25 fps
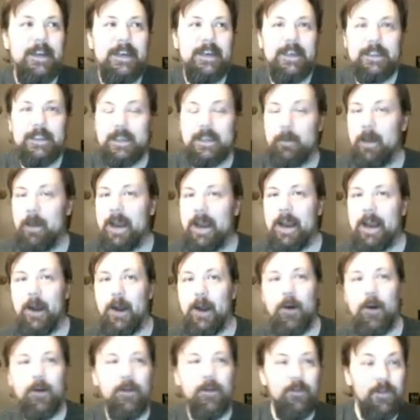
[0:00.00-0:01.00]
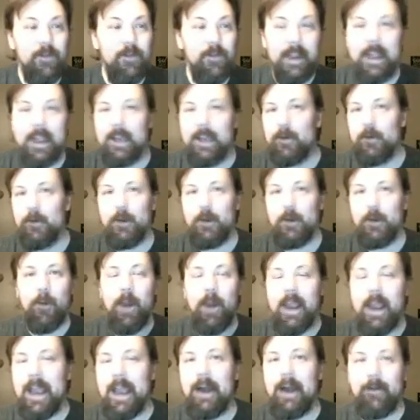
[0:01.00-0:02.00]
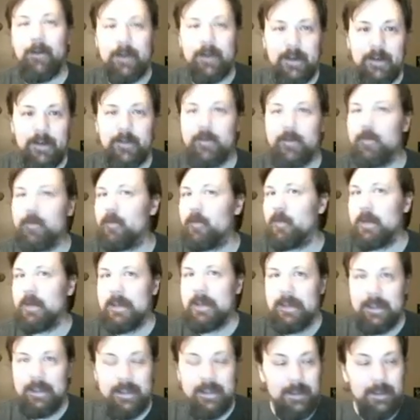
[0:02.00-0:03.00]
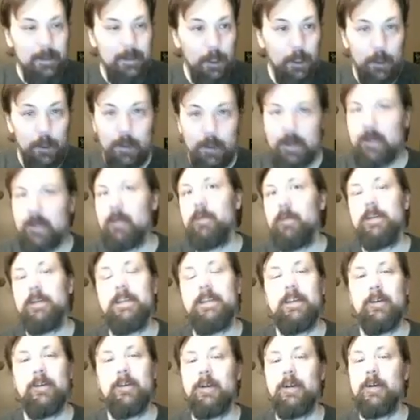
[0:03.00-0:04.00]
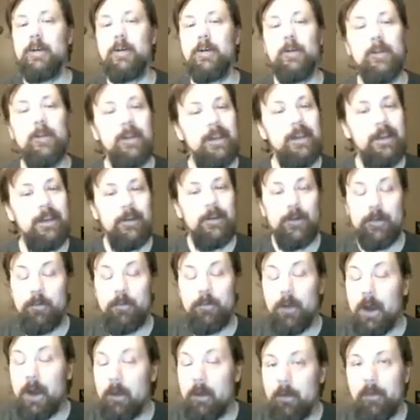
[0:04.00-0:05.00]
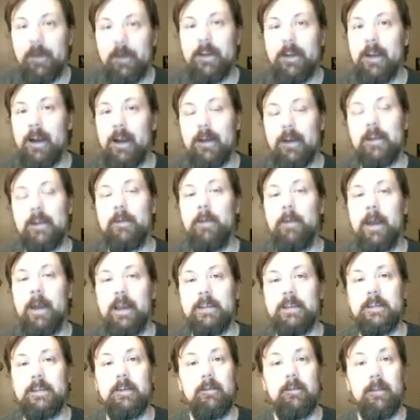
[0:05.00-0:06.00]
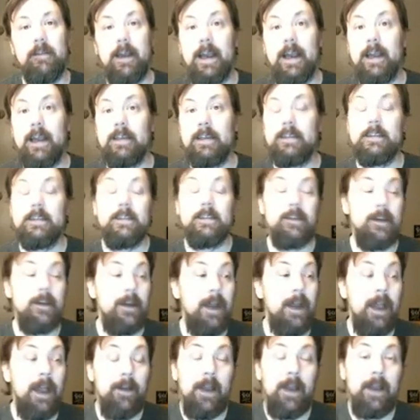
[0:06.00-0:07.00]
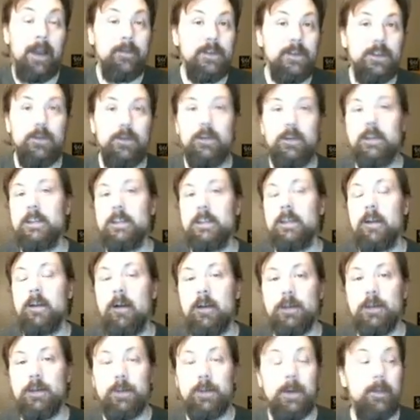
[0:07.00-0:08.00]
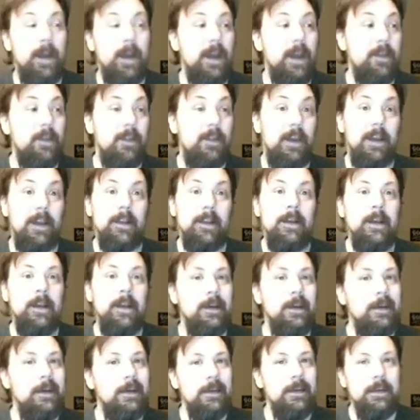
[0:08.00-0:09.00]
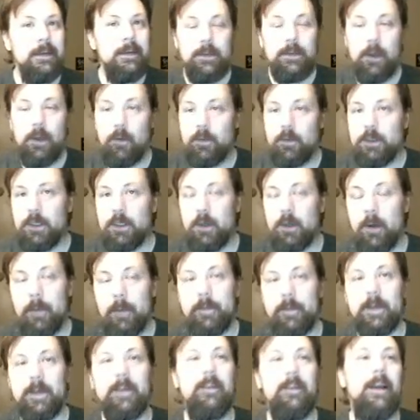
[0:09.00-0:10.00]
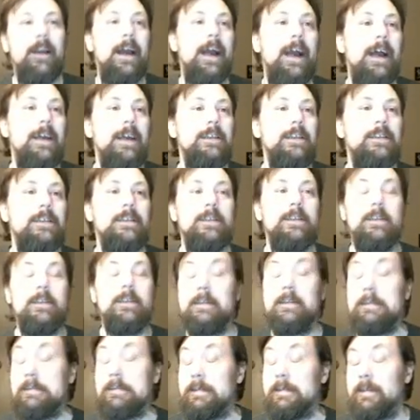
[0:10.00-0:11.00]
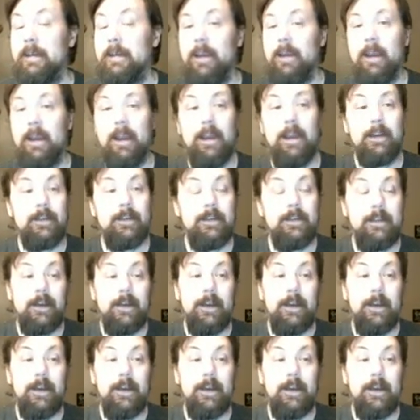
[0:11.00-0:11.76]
somehow finagle your way out of learning the material, you're probably not going to pass the class. I have students in college prep math that don't show up to class, and